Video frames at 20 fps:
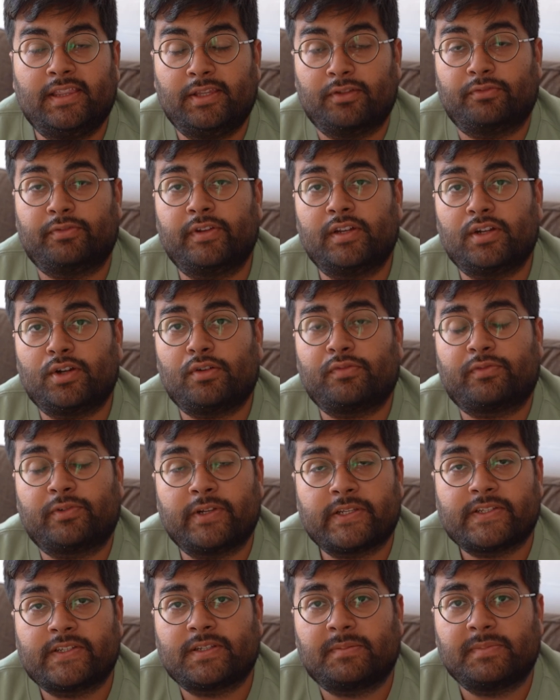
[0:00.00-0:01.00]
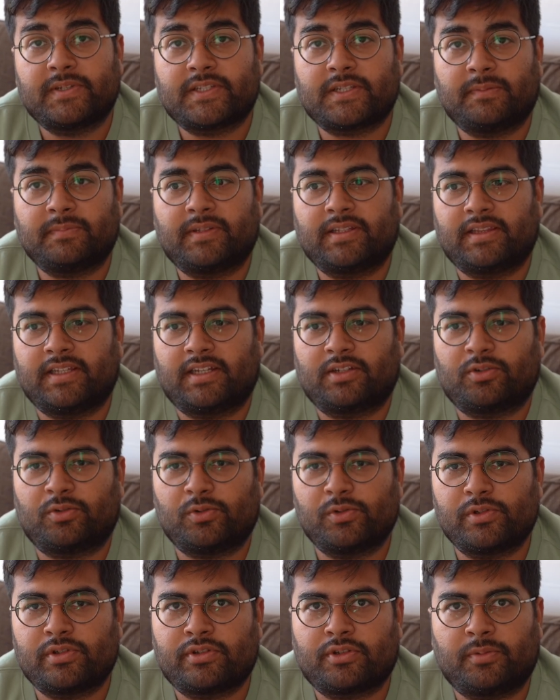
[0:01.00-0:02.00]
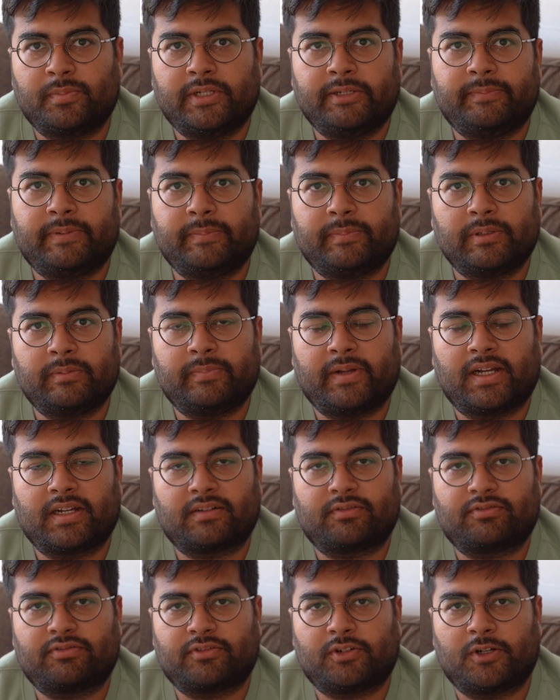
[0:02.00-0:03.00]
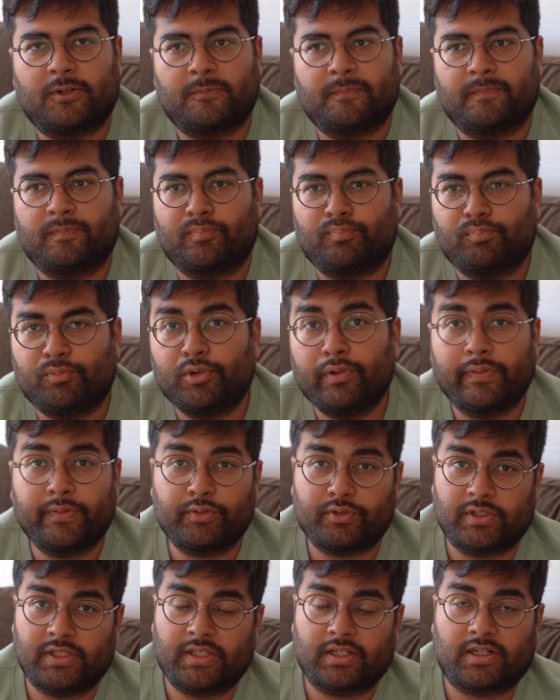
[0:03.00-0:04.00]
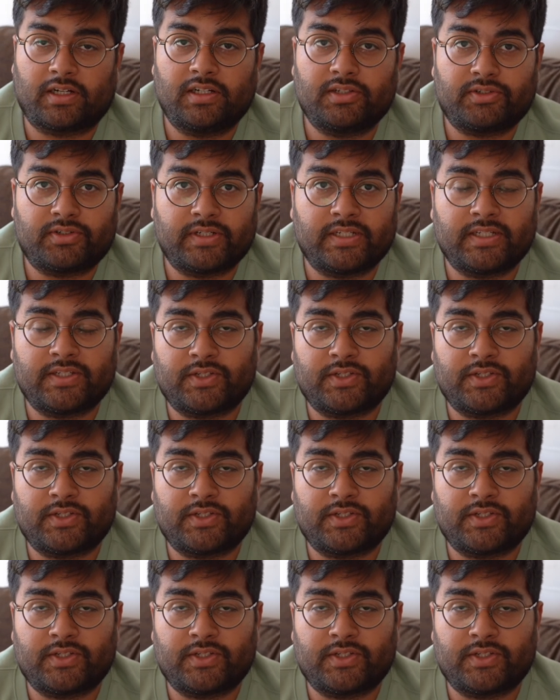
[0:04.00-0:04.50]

The fear of racism is something that holds so many people back from moving to another country